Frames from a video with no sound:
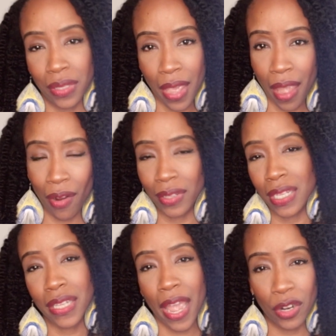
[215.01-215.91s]
in the air in
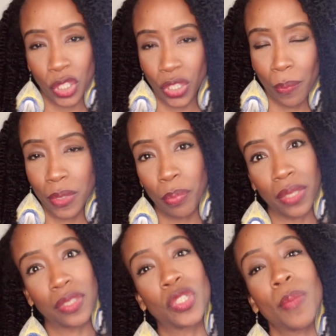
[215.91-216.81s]
these airships,
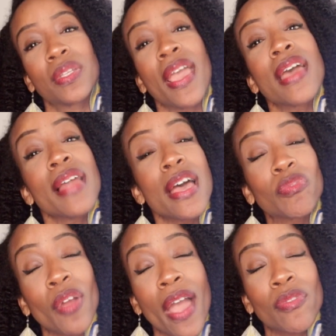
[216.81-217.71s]
but the ships can't last
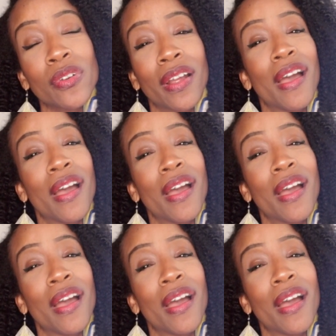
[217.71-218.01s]
forever.